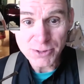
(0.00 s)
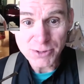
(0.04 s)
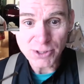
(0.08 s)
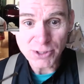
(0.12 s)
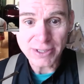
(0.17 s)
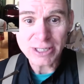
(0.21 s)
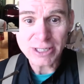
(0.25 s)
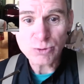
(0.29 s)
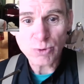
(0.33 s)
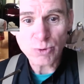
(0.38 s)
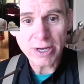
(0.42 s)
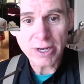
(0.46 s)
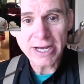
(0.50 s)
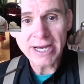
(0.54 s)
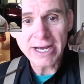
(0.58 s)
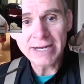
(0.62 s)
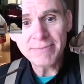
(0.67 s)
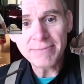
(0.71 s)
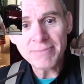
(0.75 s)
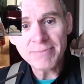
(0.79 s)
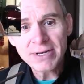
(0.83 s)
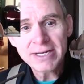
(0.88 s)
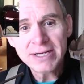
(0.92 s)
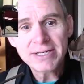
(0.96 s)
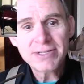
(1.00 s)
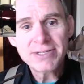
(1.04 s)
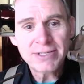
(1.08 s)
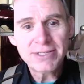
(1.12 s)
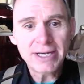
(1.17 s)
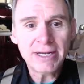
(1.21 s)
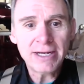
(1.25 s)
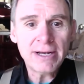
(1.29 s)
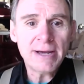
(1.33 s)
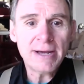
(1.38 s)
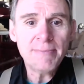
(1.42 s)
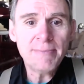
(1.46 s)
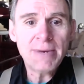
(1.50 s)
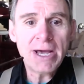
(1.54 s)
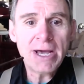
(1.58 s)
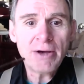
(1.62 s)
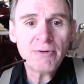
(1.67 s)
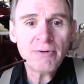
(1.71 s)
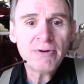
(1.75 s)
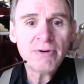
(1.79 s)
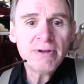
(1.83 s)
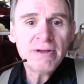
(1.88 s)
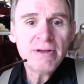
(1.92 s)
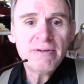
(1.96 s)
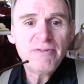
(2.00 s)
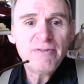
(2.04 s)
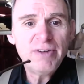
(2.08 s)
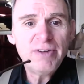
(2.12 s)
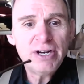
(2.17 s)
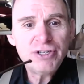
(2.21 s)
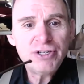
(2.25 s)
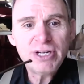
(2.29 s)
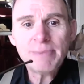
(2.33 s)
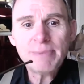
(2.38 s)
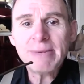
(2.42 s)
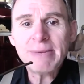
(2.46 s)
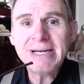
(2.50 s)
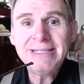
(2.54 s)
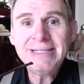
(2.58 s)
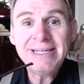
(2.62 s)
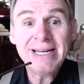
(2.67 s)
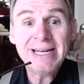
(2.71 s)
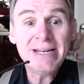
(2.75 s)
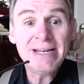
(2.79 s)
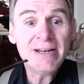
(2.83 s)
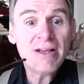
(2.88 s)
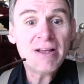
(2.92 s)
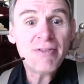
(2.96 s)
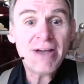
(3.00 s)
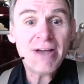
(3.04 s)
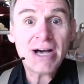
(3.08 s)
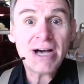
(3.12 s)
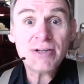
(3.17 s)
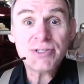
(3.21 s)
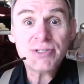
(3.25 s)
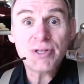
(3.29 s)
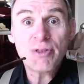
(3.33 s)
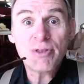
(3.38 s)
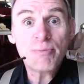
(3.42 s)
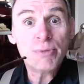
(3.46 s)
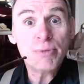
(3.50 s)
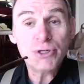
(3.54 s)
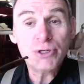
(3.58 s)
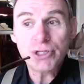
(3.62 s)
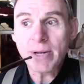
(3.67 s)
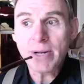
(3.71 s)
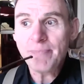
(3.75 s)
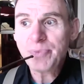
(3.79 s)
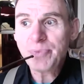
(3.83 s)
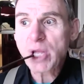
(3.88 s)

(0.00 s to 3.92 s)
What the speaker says: So that's why I said I'm now finishing my 10,000th push-up.